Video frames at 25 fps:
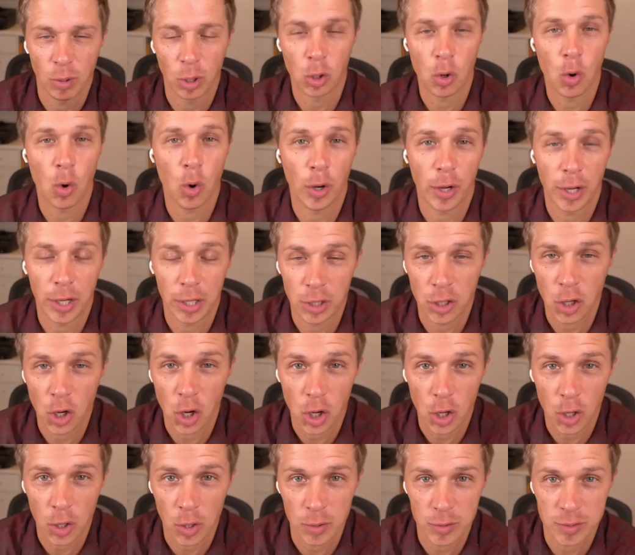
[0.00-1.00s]
uh,
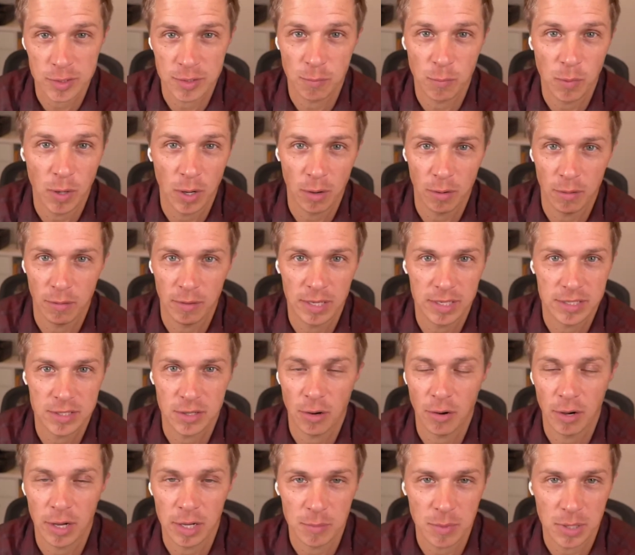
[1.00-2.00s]
recorded calls where
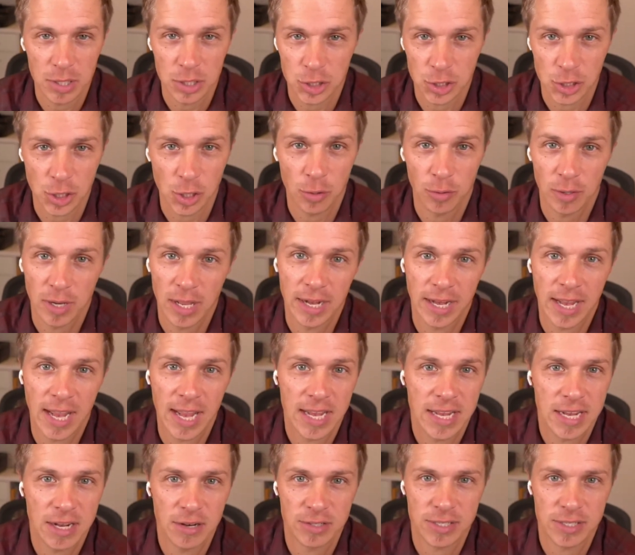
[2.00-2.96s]
it's already been shown like,